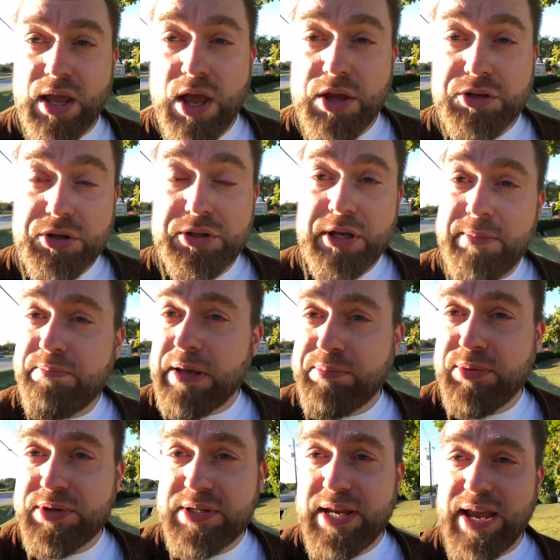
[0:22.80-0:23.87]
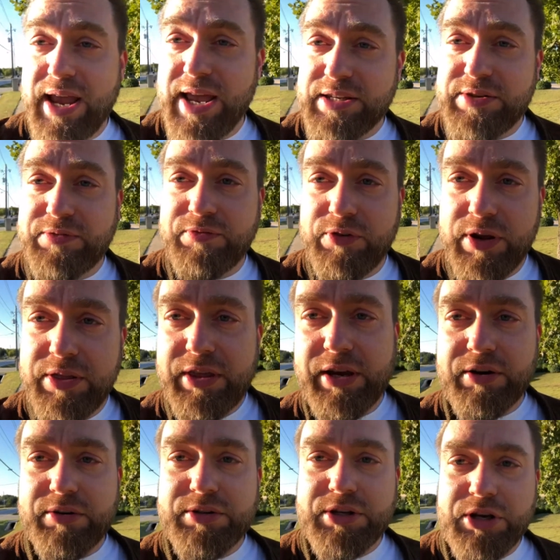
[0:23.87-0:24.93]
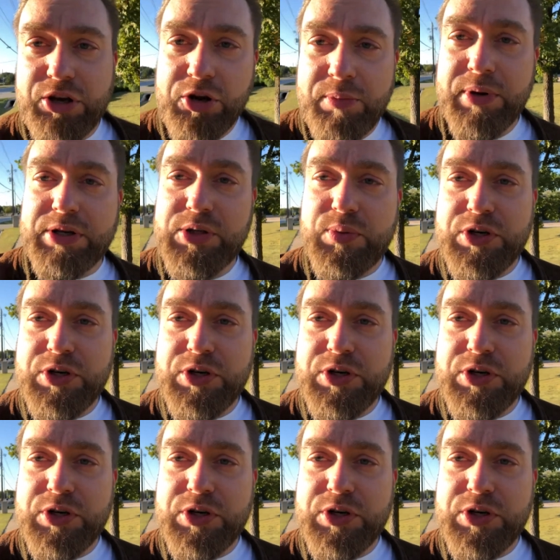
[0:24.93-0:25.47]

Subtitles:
So some people say as freethinkers and humanists,